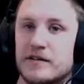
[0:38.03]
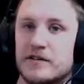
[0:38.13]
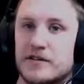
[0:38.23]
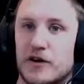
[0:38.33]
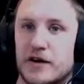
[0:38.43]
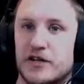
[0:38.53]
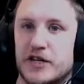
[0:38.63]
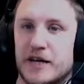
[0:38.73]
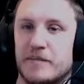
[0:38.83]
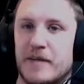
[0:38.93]
Sorry,
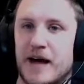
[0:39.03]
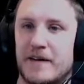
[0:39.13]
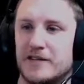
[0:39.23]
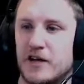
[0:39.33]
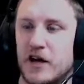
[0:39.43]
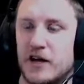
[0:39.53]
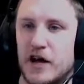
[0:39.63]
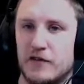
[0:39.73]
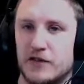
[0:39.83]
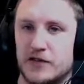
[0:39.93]
Jim, have to
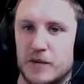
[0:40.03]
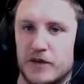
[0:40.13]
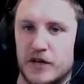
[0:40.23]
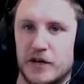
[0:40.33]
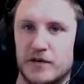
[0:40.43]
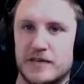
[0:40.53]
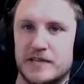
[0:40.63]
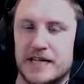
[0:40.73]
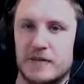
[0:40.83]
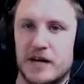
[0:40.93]
cut over the top of you.
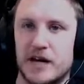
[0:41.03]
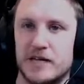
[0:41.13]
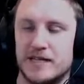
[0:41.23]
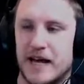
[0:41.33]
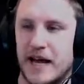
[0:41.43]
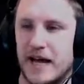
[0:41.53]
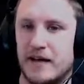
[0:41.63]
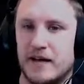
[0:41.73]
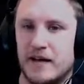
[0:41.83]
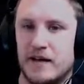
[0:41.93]
Seaman Cussinay,